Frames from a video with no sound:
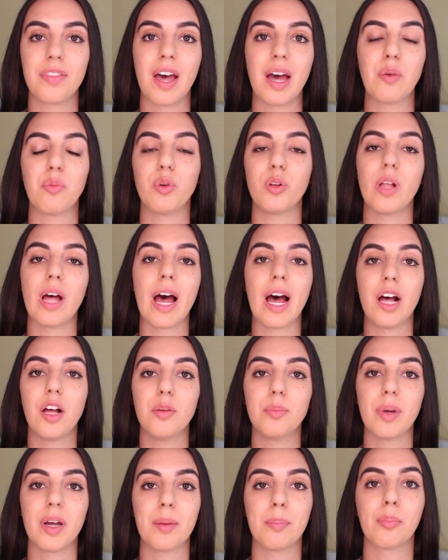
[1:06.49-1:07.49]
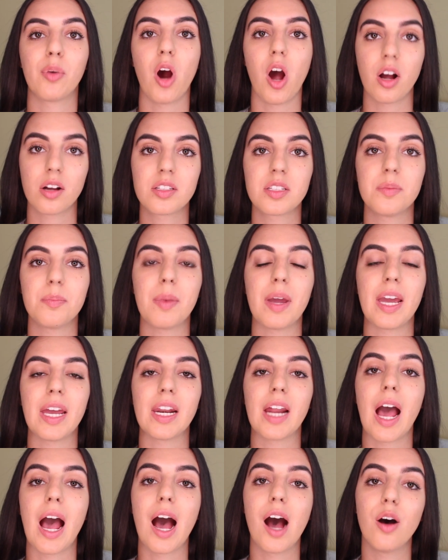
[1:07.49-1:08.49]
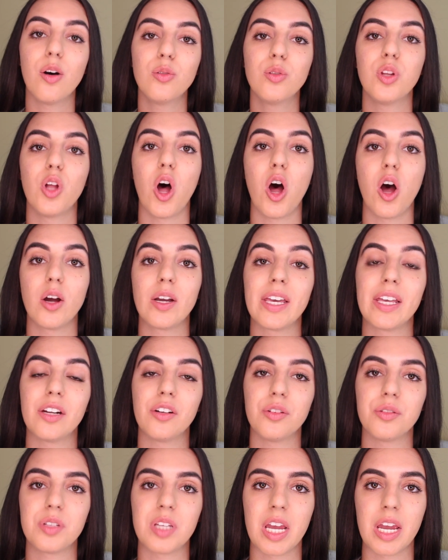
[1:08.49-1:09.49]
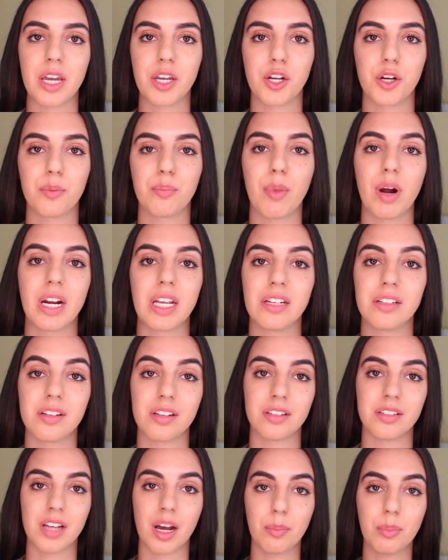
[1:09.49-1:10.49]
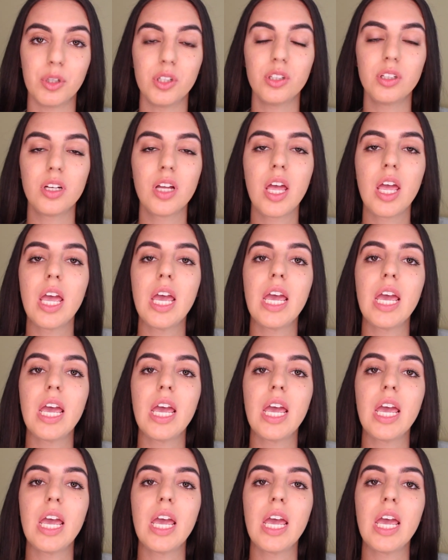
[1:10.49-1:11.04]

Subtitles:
that will help approximate how long it'll take your money to double,